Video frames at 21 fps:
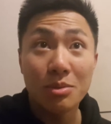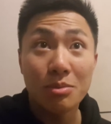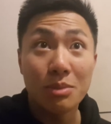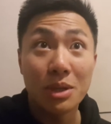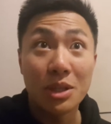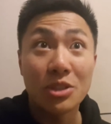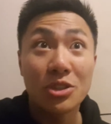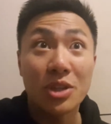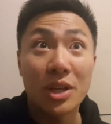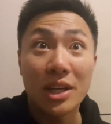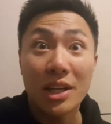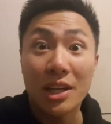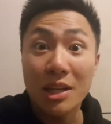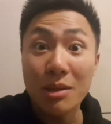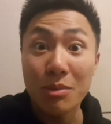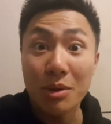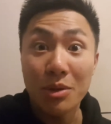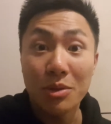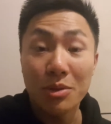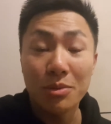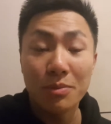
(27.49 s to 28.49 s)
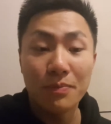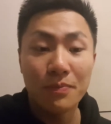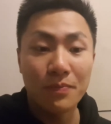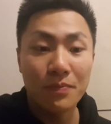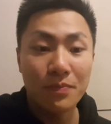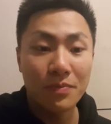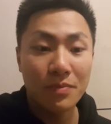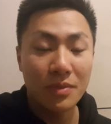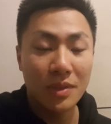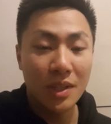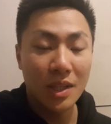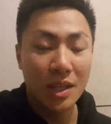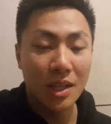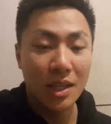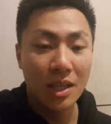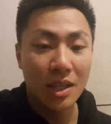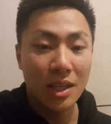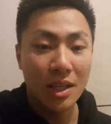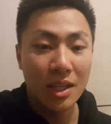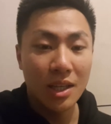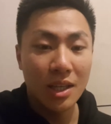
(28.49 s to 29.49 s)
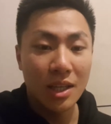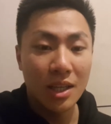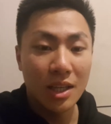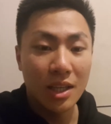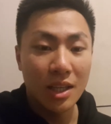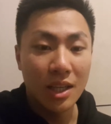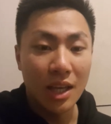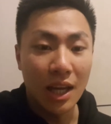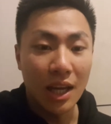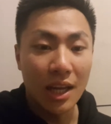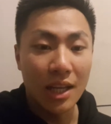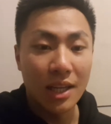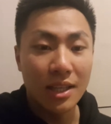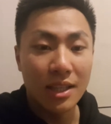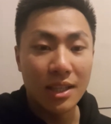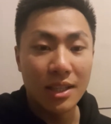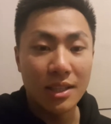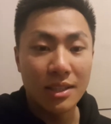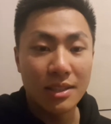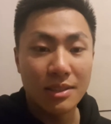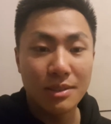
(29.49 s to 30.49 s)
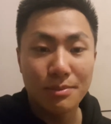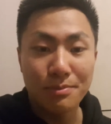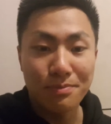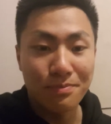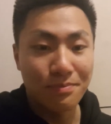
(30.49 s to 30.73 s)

make sure I clean my room, and it is